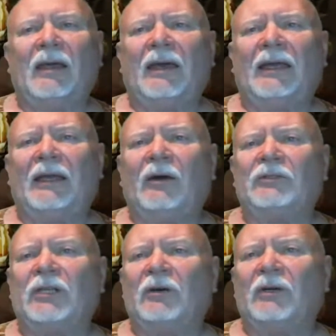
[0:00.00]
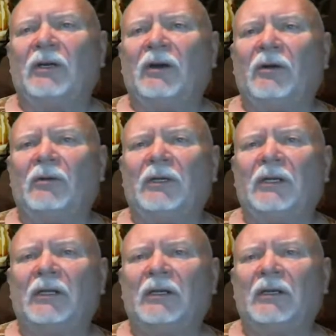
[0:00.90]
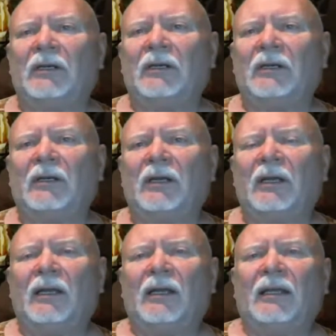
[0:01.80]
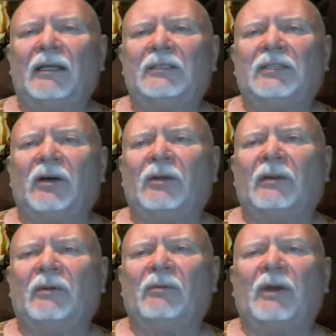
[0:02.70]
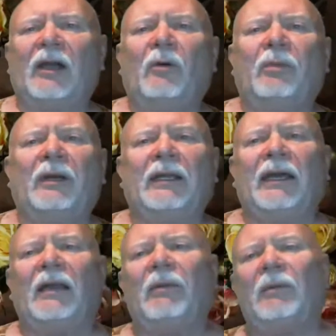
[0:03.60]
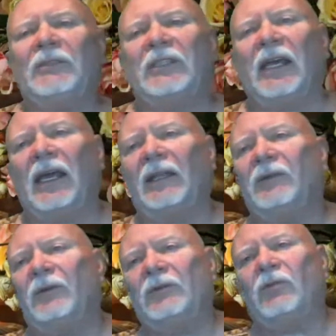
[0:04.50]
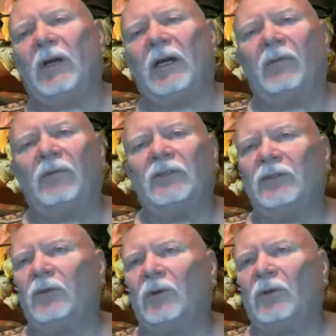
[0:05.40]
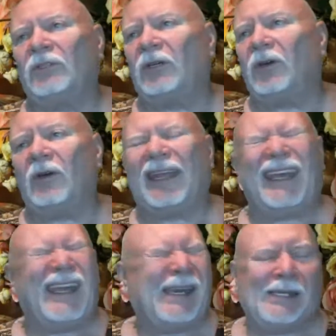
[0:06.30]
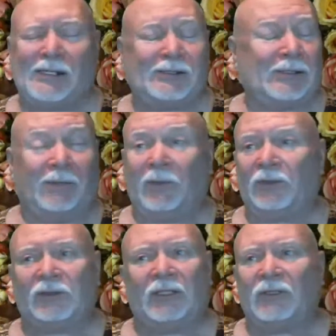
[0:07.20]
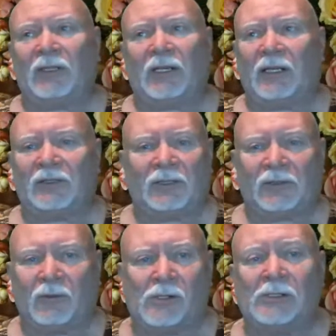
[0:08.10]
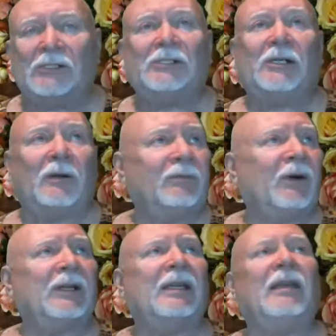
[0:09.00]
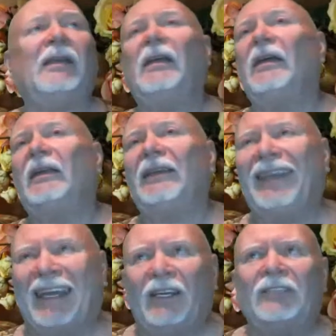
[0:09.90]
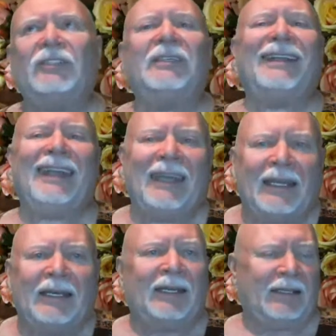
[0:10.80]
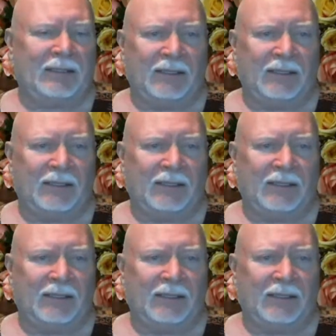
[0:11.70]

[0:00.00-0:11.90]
and it goes on and on. So they're reopening Alabama's K through 12 schools, and you're an idiot if you send your kids to school. You're a fucking negligent idiot